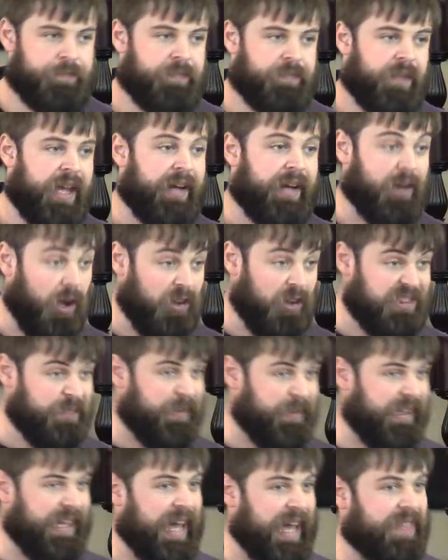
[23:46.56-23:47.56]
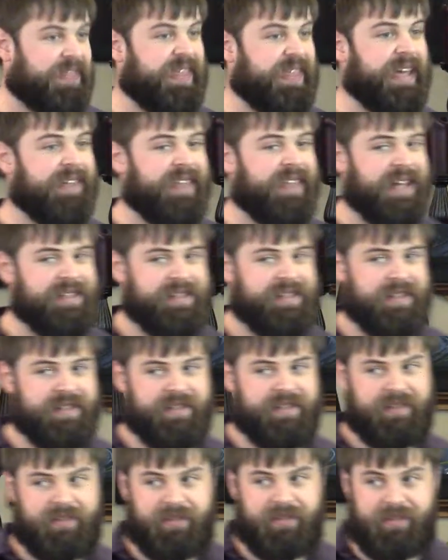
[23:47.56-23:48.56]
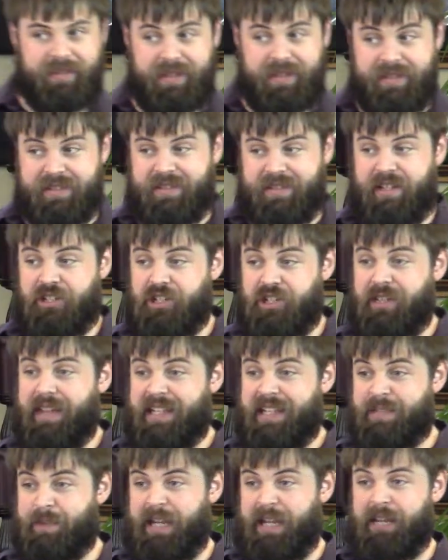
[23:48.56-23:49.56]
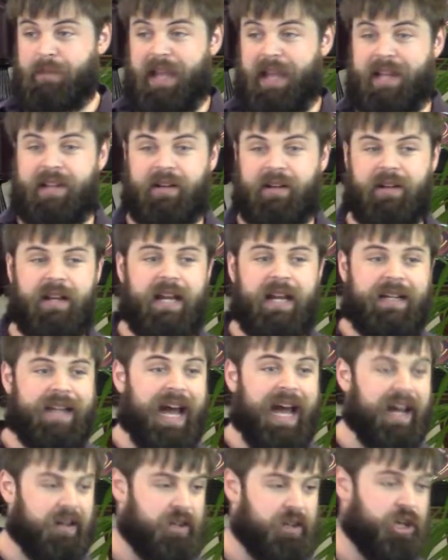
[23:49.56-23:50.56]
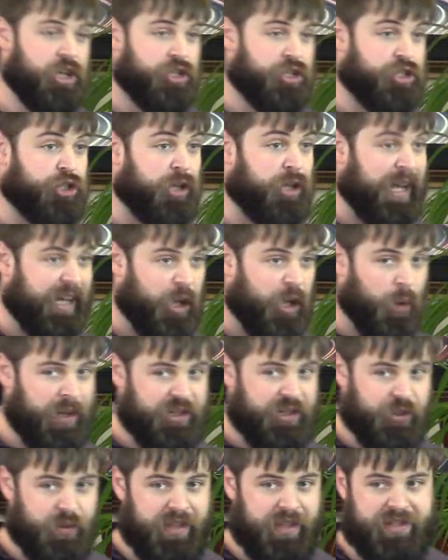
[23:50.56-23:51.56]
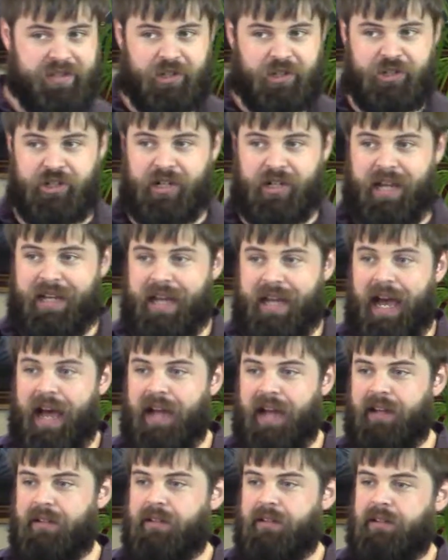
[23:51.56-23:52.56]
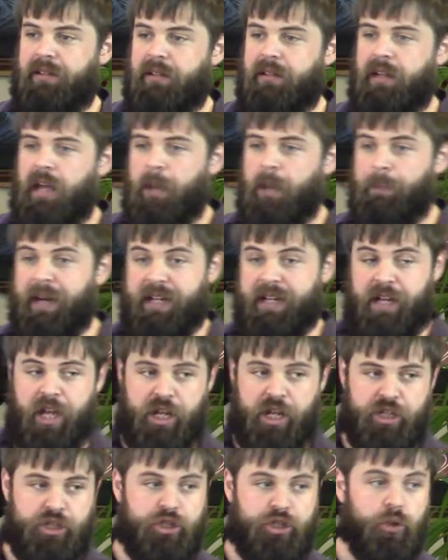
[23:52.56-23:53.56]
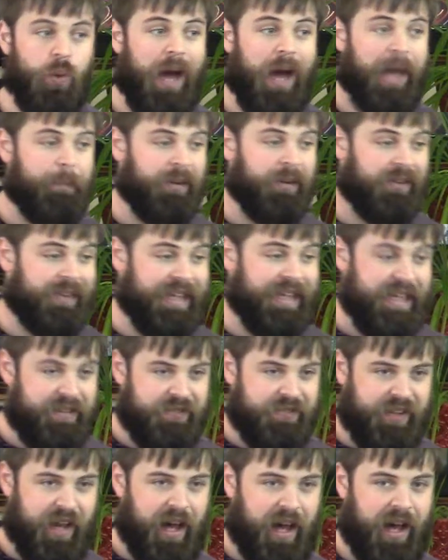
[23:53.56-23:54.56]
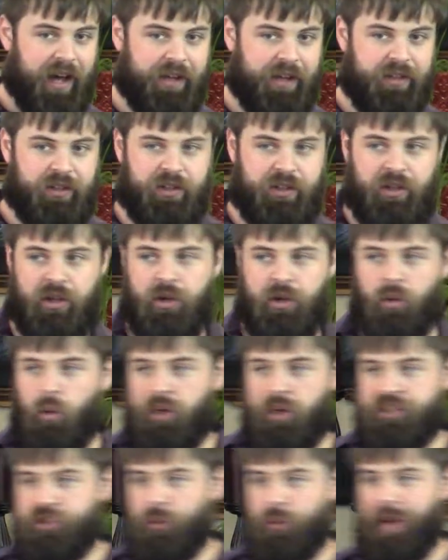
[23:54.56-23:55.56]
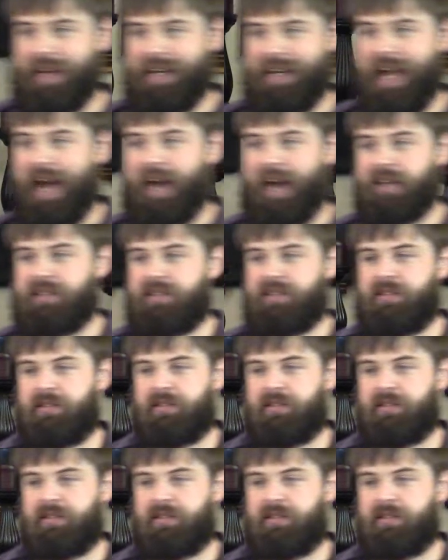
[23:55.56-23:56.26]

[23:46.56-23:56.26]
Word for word: And ultimately, I think that's this, the decision that's being made here. Not should I go and do this or should I not, but do I believe God or do I not?